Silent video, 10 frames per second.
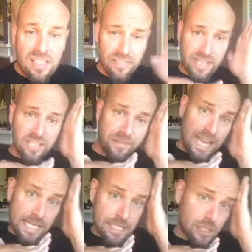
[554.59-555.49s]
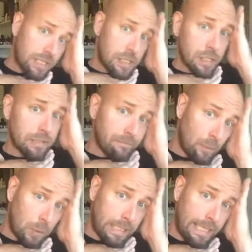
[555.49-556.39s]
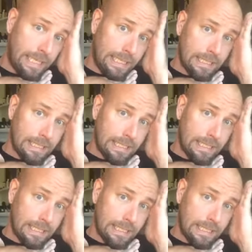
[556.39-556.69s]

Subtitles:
This face just turned 40.